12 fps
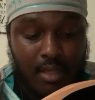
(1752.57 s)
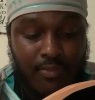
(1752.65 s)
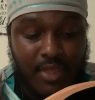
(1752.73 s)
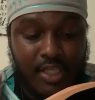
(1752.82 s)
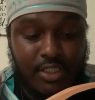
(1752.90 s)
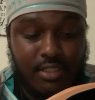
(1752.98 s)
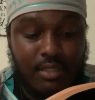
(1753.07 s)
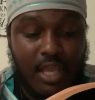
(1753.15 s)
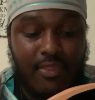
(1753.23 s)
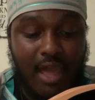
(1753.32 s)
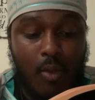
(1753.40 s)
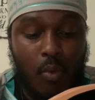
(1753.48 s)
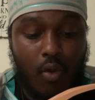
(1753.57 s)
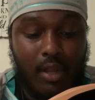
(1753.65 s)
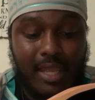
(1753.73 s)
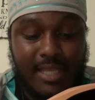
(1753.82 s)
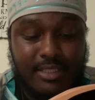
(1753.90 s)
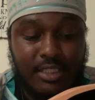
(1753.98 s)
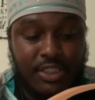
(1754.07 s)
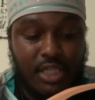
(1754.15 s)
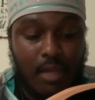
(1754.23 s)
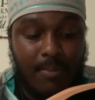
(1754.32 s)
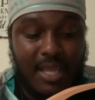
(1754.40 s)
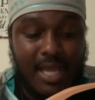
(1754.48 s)
they, they that war against thee
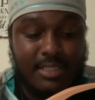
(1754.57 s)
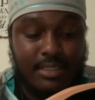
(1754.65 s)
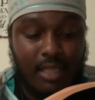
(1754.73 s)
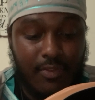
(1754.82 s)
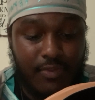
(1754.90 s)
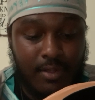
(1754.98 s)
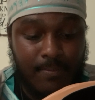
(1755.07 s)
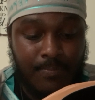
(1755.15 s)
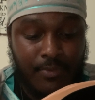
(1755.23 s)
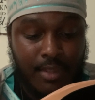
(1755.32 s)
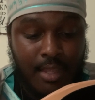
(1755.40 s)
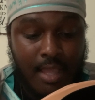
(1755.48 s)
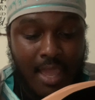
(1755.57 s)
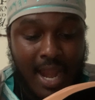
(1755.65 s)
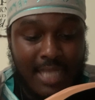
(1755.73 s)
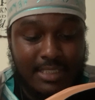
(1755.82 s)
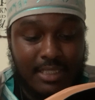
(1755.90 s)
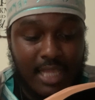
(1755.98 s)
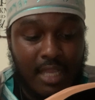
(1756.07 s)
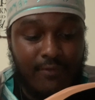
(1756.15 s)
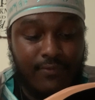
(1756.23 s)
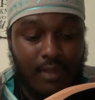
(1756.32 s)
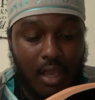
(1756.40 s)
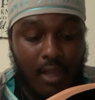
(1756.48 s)
shall be as nothing, as a thing
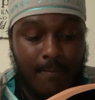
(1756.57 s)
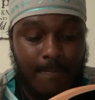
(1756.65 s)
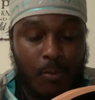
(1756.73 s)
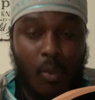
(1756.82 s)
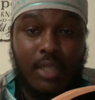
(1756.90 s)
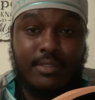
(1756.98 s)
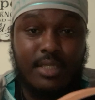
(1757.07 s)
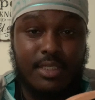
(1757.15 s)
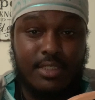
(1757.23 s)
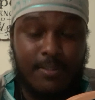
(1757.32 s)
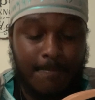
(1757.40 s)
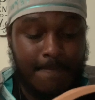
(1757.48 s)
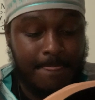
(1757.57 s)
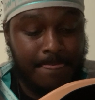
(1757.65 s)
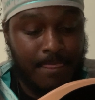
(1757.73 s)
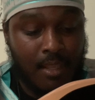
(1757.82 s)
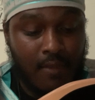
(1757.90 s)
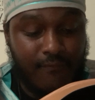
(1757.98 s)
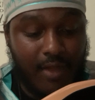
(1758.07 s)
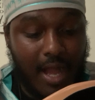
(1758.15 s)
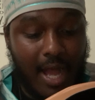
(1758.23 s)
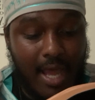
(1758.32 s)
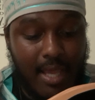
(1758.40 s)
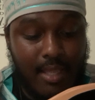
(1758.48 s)
of naught. Watch this. For
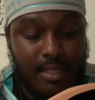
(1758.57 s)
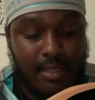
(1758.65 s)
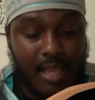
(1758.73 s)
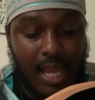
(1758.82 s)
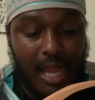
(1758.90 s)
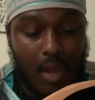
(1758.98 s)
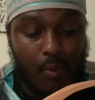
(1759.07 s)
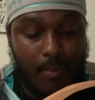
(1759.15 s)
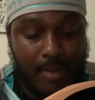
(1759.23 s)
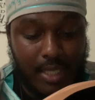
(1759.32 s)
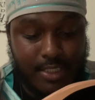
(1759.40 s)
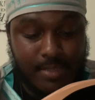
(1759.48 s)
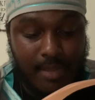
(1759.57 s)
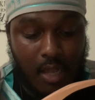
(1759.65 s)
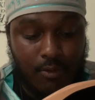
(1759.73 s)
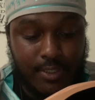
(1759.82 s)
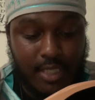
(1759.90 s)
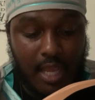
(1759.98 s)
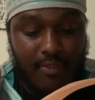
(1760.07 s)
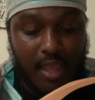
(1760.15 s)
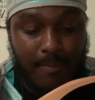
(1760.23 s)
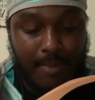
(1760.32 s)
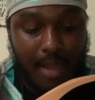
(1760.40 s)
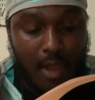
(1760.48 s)
I, Yahweh Bashem show
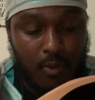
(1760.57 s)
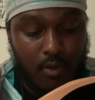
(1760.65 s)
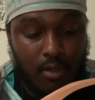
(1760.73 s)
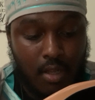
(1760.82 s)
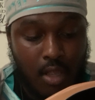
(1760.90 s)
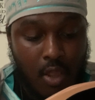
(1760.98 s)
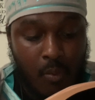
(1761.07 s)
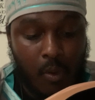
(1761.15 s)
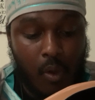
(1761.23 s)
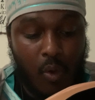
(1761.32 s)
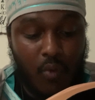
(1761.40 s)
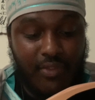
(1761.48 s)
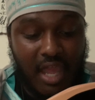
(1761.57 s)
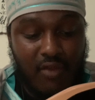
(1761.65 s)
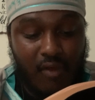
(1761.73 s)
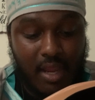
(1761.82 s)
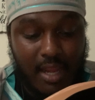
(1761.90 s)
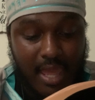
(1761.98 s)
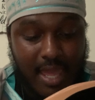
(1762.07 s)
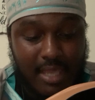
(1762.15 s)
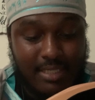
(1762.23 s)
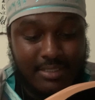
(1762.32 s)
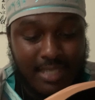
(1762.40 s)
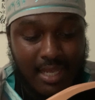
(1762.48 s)
thy power, will hold thy right
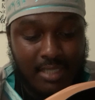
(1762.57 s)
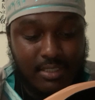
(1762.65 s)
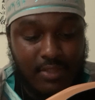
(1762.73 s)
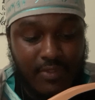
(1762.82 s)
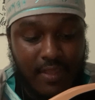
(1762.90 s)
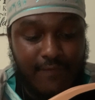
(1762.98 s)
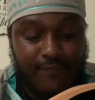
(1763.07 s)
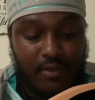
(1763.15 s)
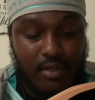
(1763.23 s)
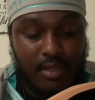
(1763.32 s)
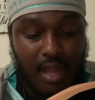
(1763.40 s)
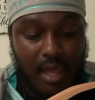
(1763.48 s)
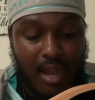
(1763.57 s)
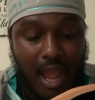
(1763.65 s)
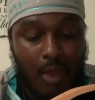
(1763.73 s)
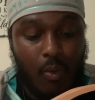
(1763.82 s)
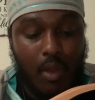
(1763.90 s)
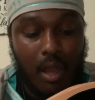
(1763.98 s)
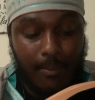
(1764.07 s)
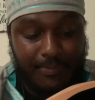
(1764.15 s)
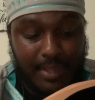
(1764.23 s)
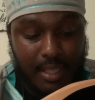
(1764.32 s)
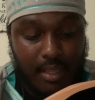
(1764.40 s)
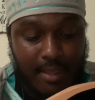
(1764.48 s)
hand, saying unto thee, Fear not, I will help
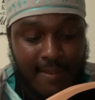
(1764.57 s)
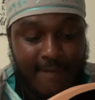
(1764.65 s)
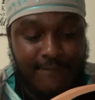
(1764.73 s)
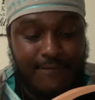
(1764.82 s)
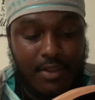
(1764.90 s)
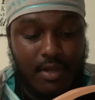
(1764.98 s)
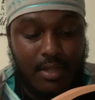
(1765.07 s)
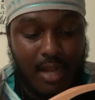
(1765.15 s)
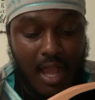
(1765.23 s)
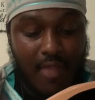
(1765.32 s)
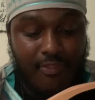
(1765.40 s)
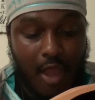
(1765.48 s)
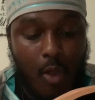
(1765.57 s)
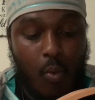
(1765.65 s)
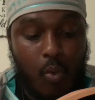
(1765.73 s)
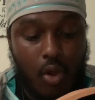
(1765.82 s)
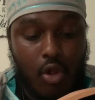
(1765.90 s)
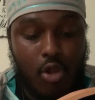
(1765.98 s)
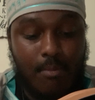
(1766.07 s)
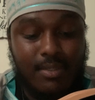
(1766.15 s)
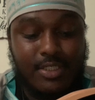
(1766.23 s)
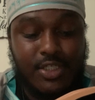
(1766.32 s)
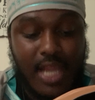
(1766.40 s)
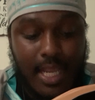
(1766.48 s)
thee Fear not thou
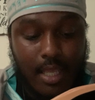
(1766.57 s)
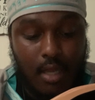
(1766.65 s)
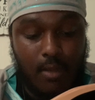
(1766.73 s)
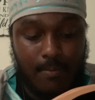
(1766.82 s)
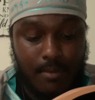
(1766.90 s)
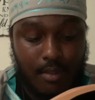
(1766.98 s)
worm, Jacob,